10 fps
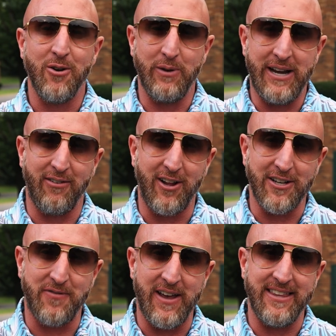we never
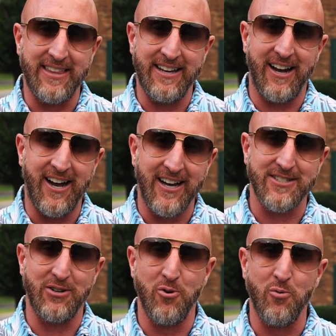lost faith in
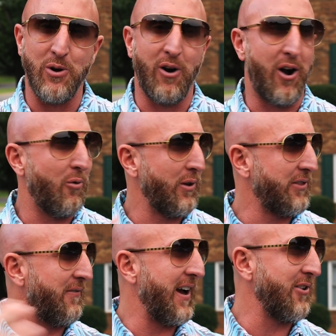us and who we are and what
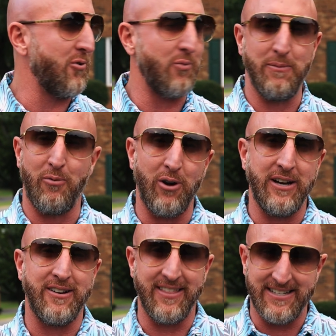the value we
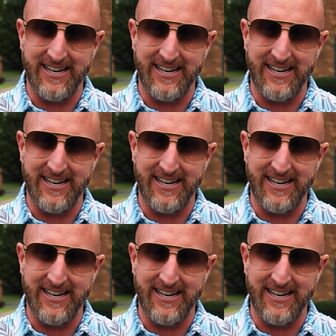bring to the